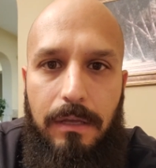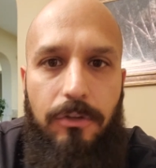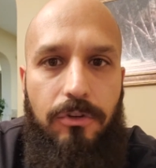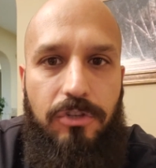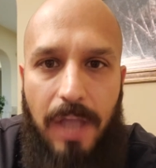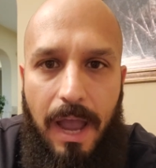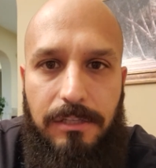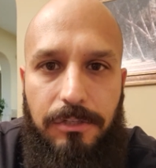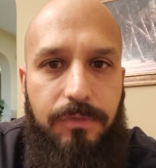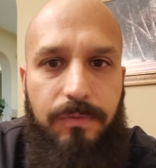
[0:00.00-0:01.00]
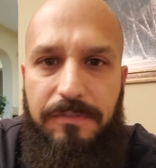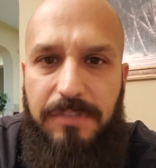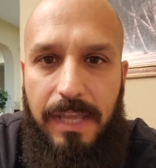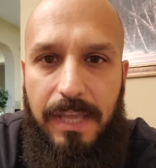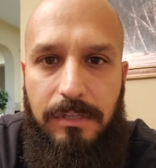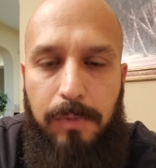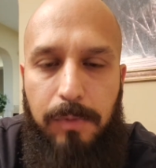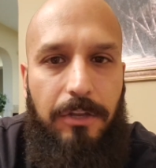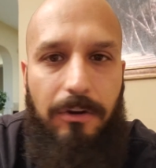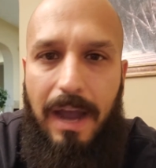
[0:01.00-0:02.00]
your stocks, your thrift savings
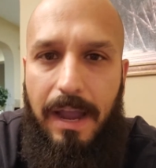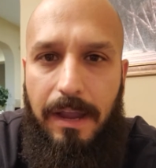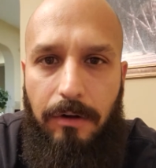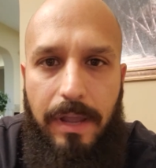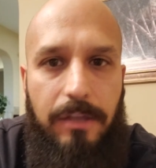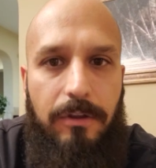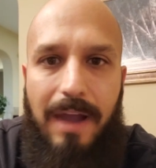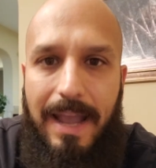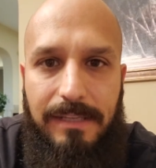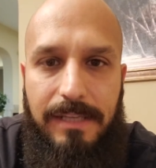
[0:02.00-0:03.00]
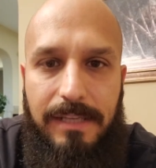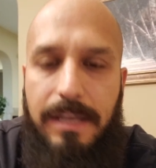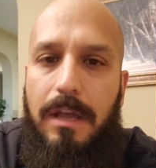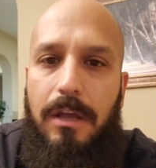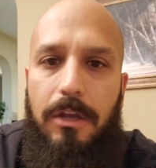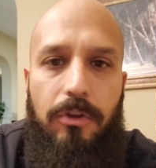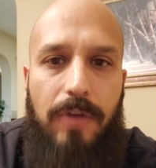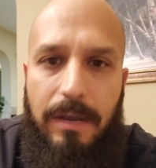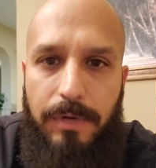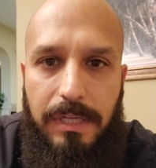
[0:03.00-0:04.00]
plan, your IRA, your ISA, your
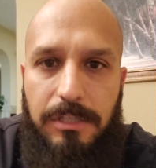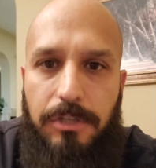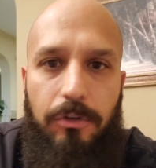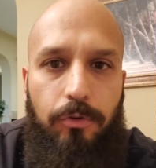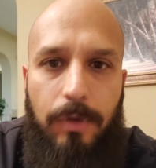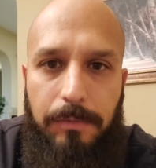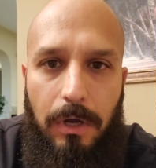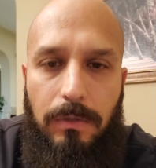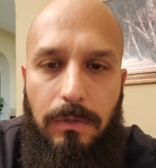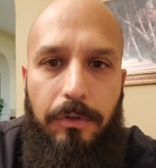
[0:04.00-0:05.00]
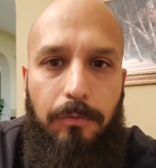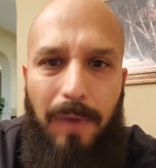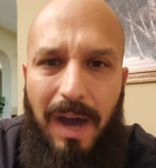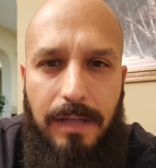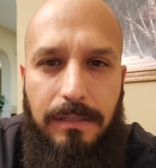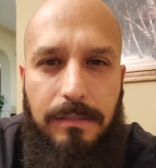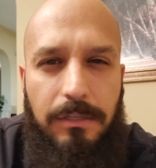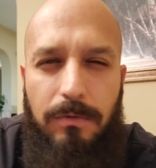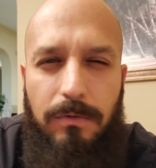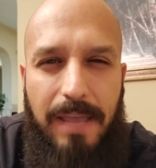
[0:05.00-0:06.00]
equities, your crypto, your bonds,
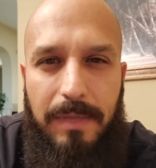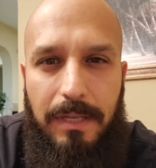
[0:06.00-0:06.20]
you name it,